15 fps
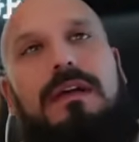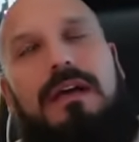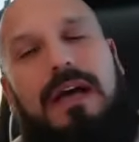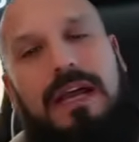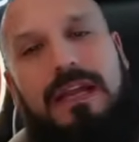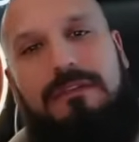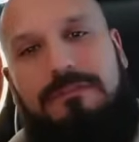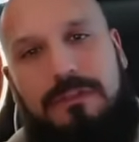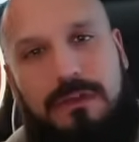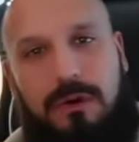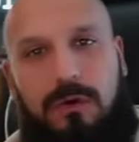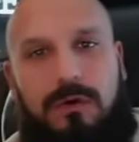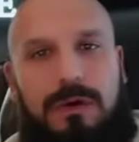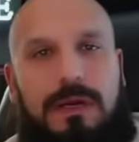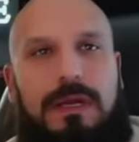I have to
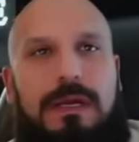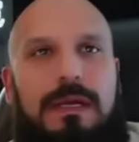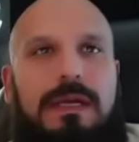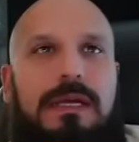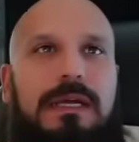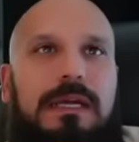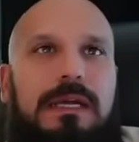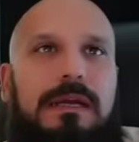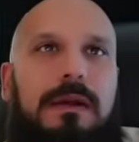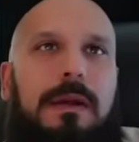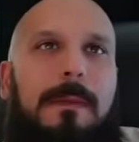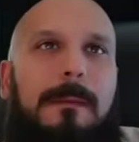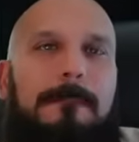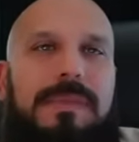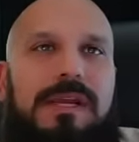go
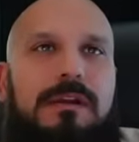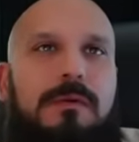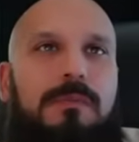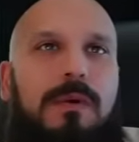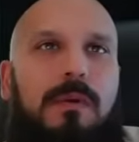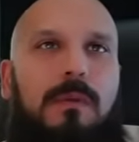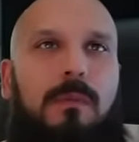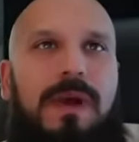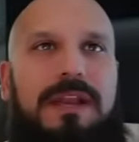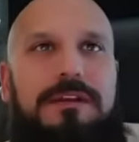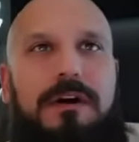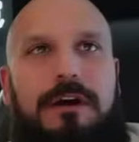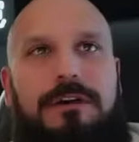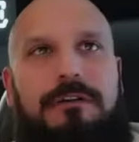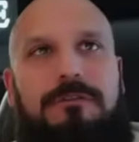pick up my
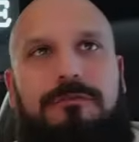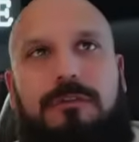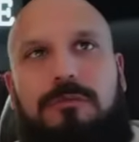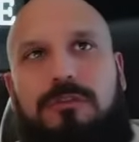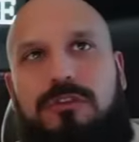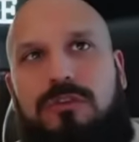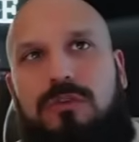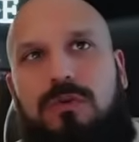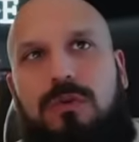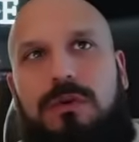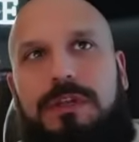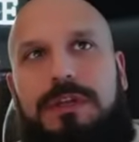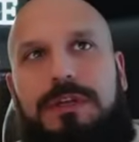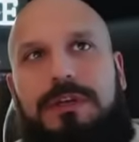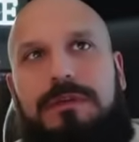daughter from school
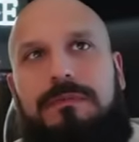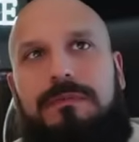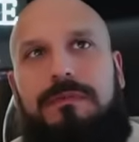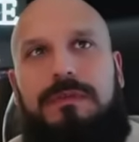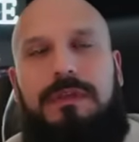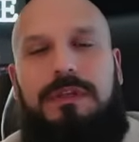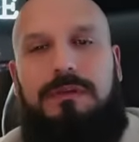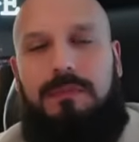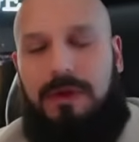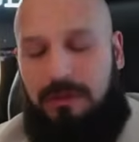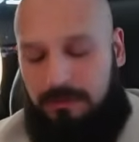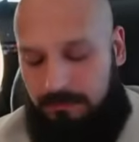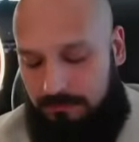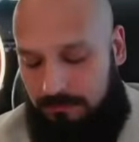here in about